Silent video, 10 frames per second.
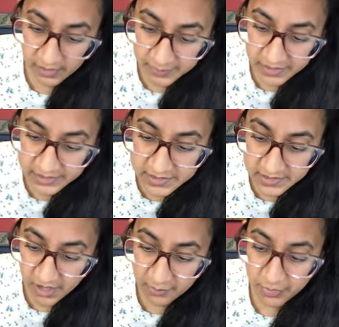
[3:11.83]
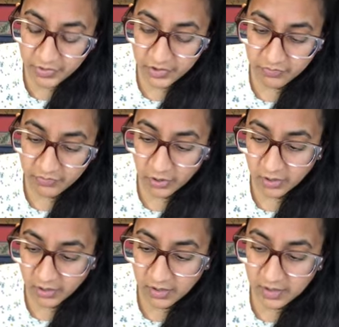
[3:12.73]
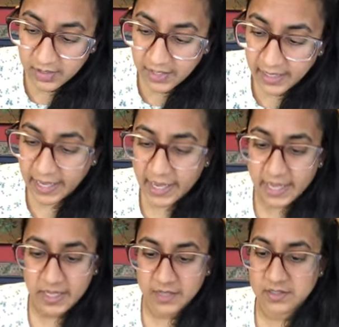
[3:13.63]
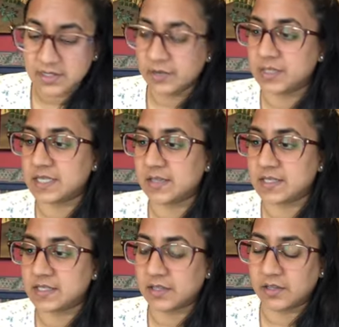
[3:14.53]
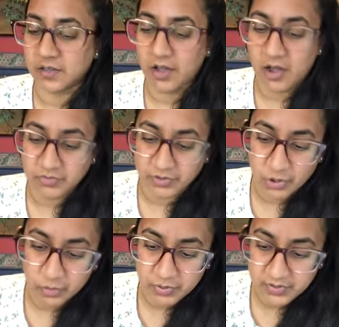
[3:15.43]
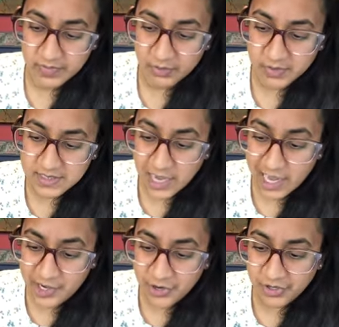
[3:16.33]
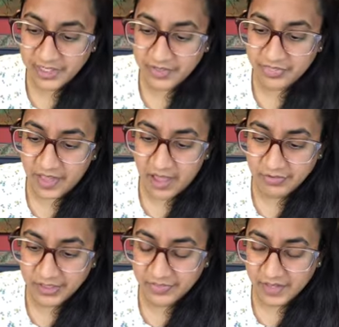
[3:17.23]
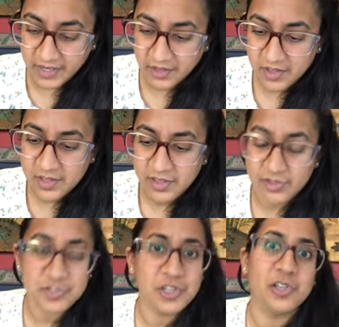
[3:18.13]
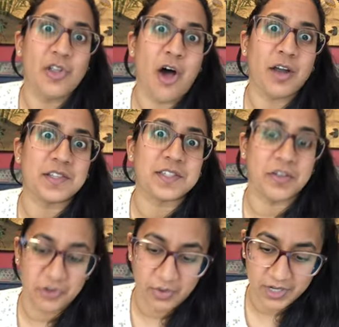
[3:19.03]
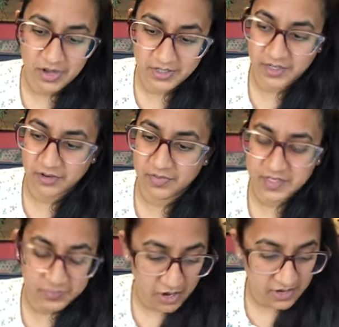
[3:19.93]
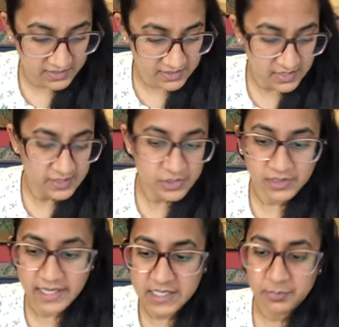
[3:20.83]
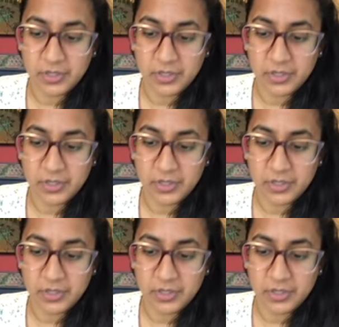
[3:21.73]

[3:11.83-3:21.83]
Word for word: Um, it did come with the converter, and it was in this little envelope that was underneath everything. There's a lot of stuff going on in here in this box. So let's